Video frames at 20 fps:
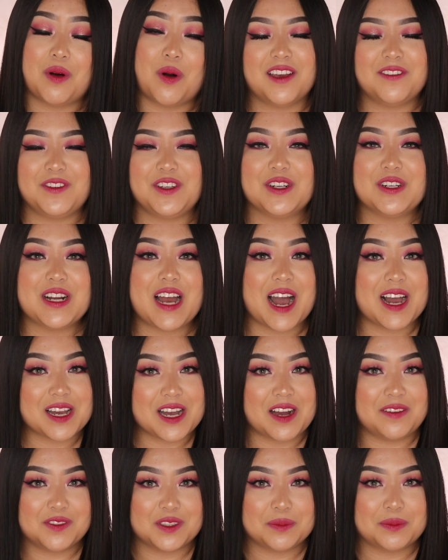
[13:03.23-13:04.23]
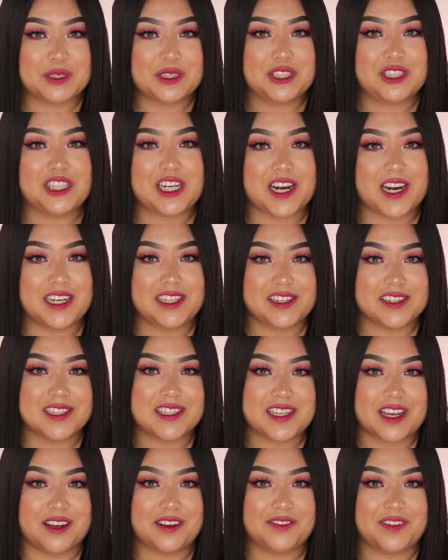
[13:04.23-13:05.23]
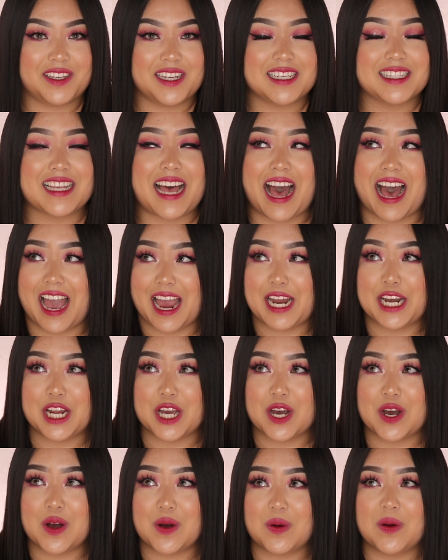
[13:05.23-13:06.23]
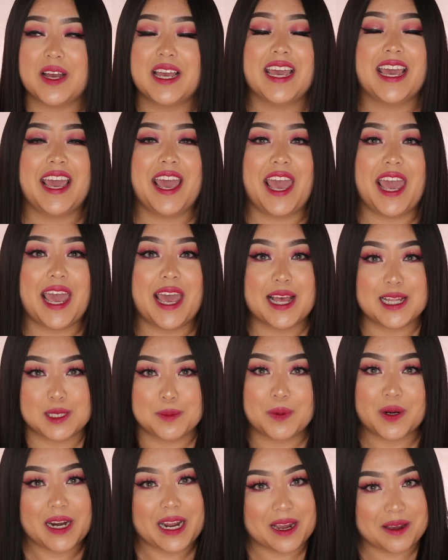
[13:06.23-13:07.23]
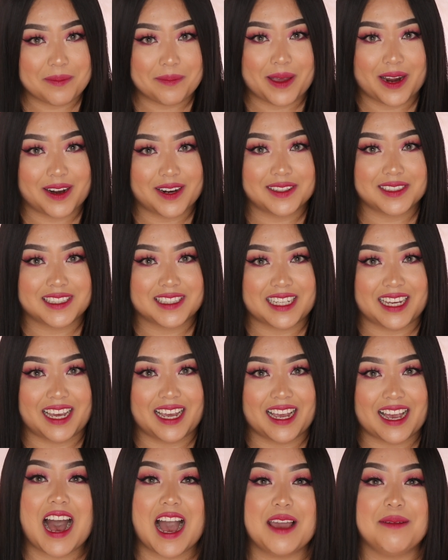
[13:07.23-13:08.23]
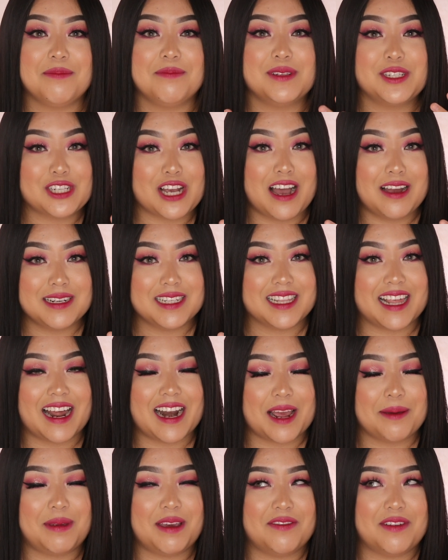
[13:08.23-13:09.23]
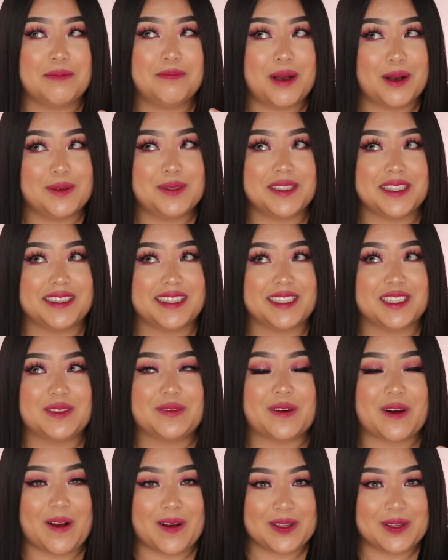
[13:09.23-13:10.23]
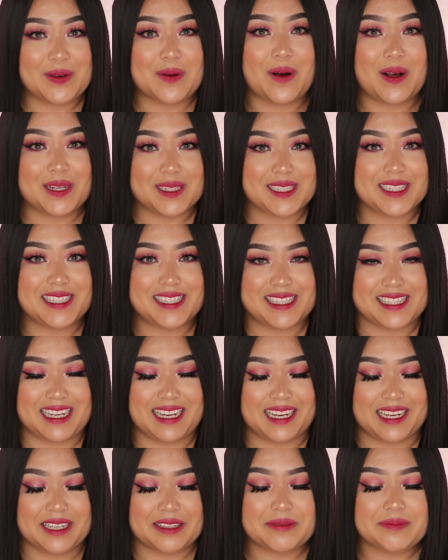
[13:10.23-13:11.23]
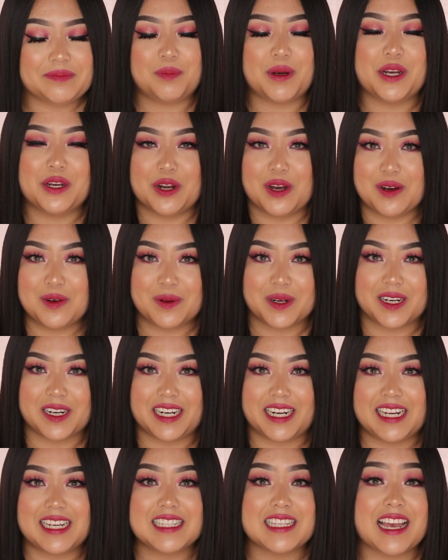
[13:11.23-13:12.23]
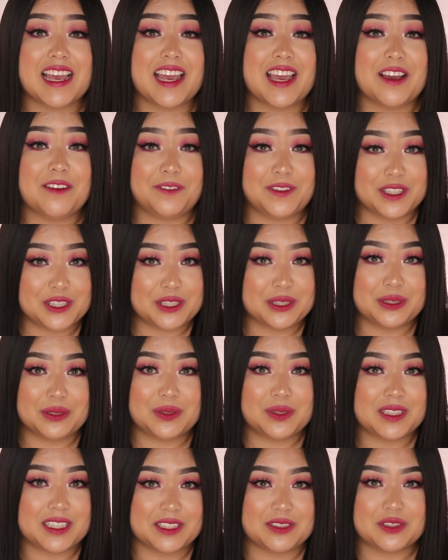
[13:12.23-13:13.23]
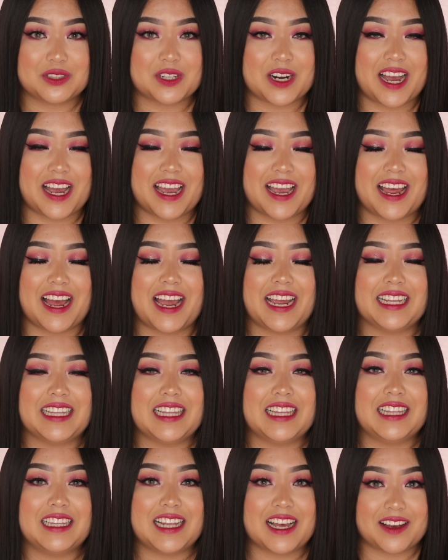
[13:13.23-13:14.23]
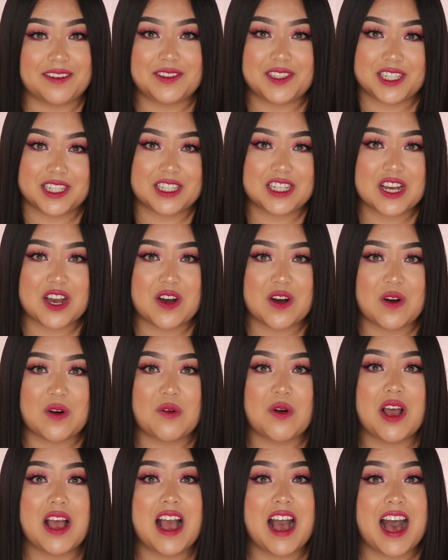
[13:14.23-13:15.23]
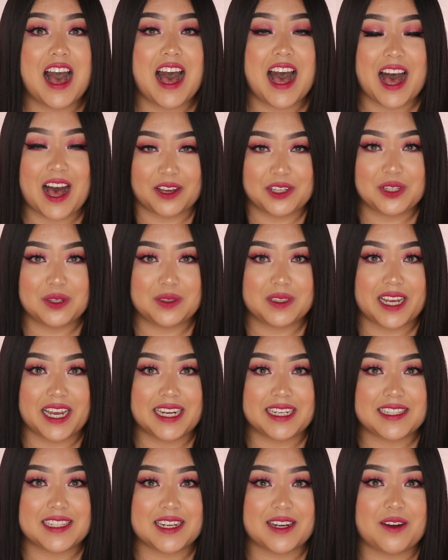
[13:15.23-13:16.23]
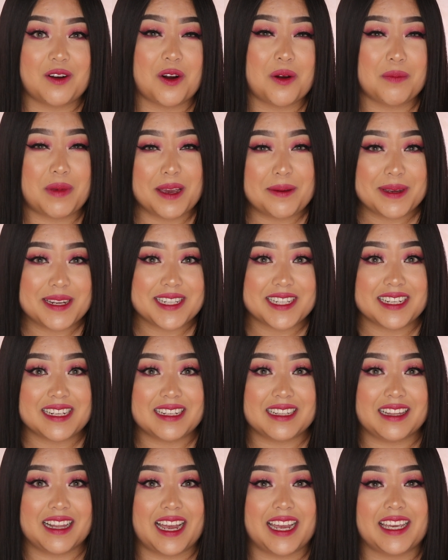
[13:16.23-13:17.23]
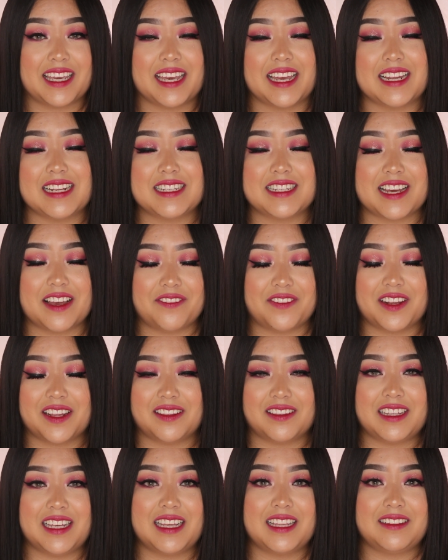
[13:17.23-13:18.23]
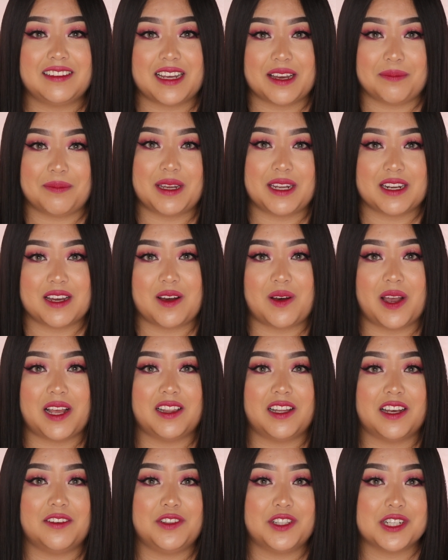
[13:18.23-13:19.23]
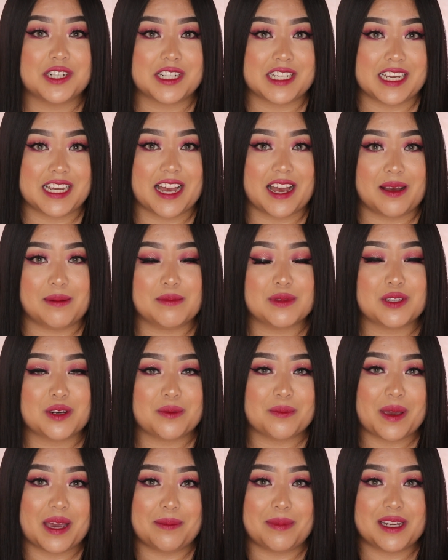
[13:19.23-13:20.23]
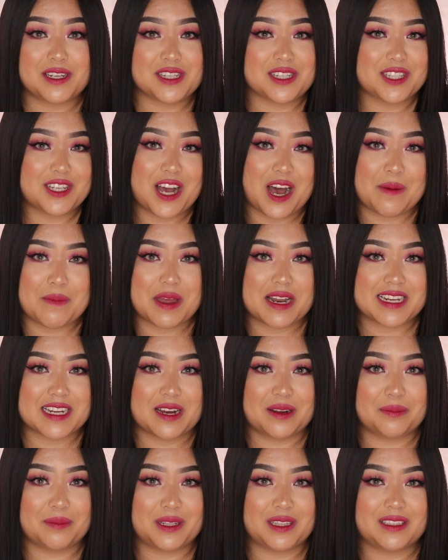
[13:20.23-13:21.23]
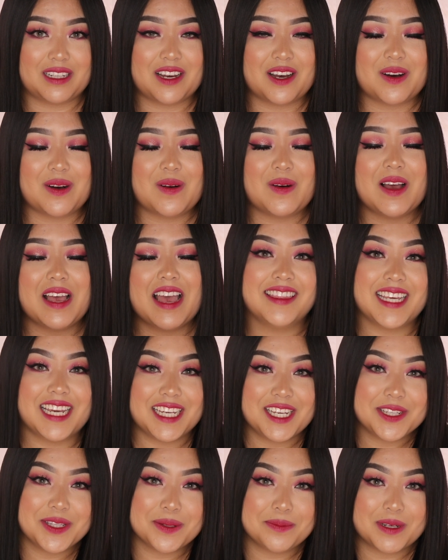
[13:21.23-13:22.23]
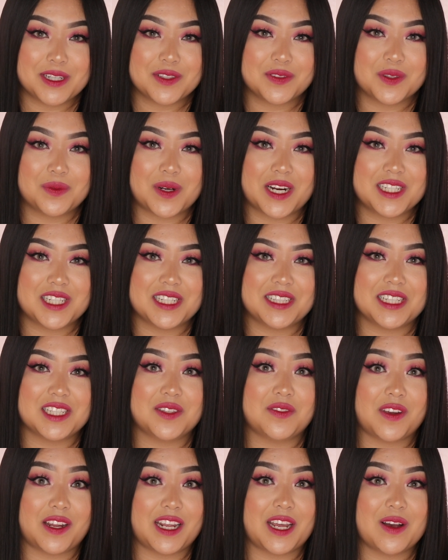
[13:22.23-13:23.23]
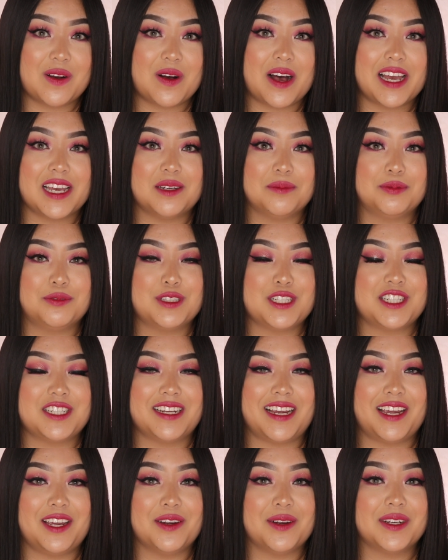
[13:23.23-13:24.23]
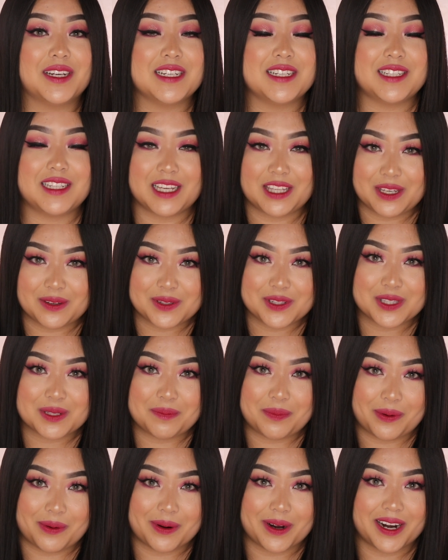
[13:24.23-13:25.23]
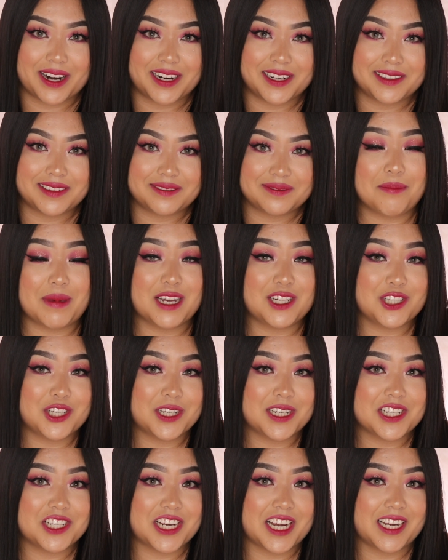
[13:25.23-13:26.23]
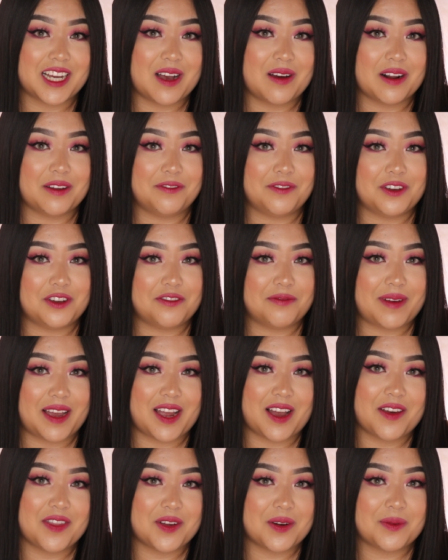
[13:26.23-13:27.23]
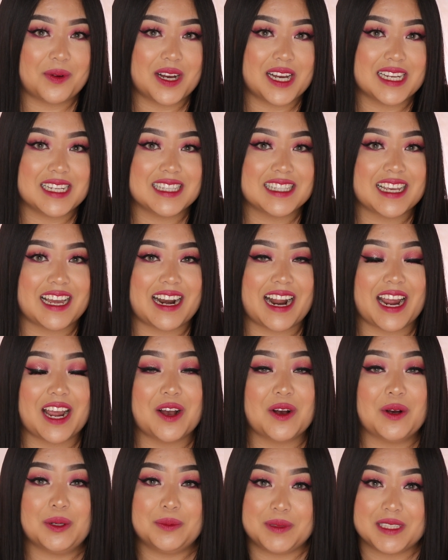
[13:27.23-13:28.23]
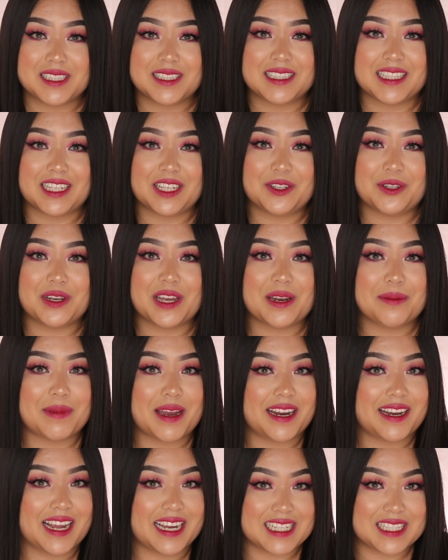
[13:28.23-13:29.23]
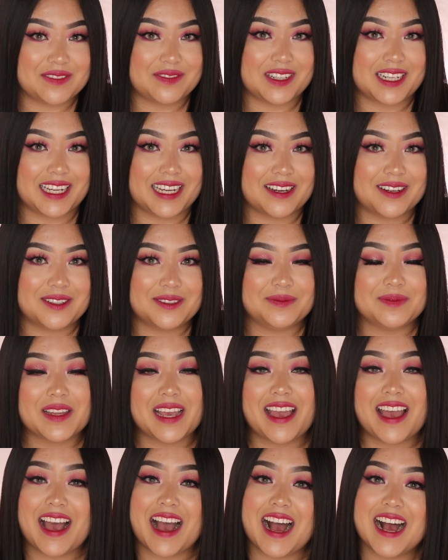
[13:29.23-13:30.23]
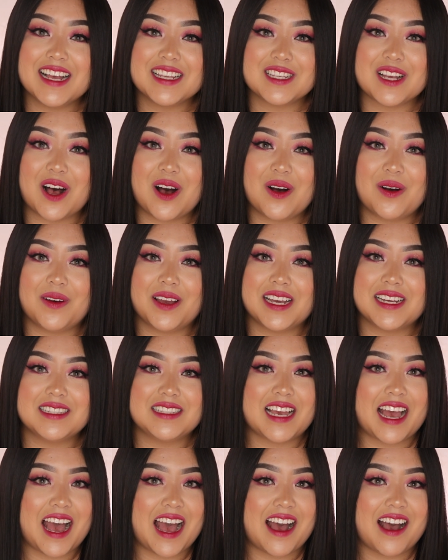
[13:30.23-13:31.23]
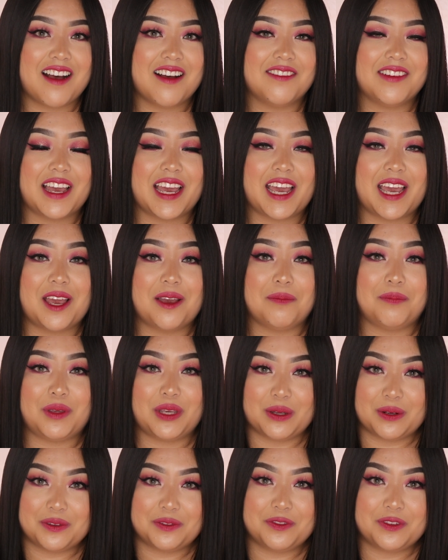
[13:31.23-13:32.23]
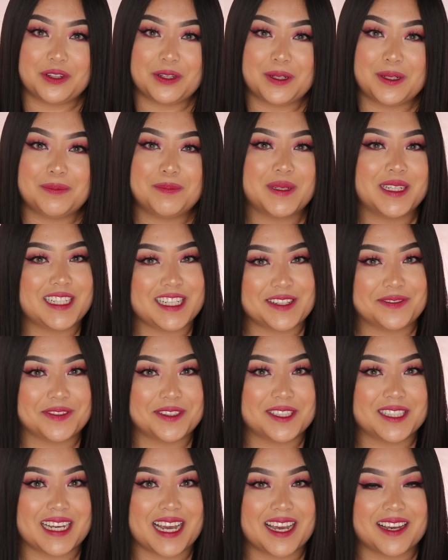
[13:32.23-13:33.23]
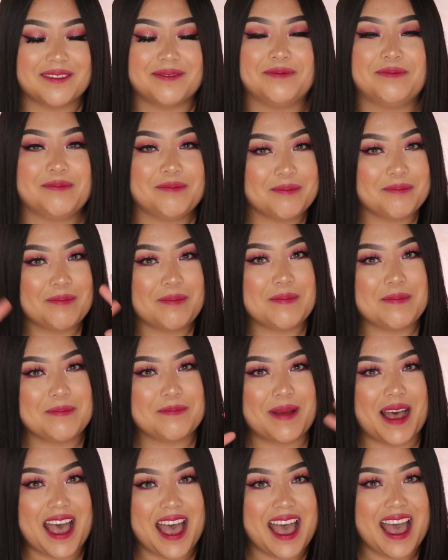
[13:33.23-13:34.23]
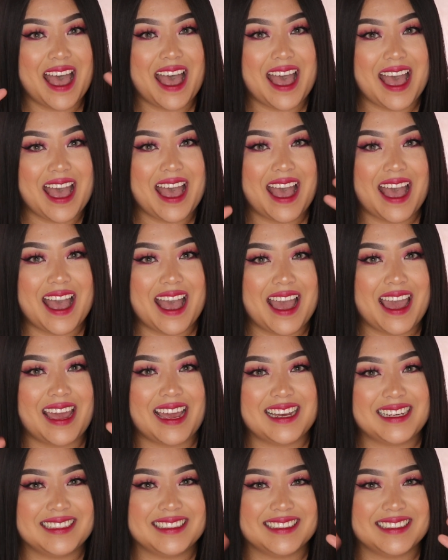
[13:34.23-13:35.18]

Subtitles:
If you're not comfortable sharing your selfies, I know it's pretty embarrassing. I'm shocked that I'm even posting this for you all to see. But no worries, if you do still try it, I'd love to know how you liked it or maybe didn't like it. Definitely let me know. I love your DMs, or maybe just comment down below. Thank you so much for watching this video. I appreciate your continued support. Make sure to check out a few of my other ones, and I hope to see you in my next video. As always, have a beautiful, Padeeful day. Bye!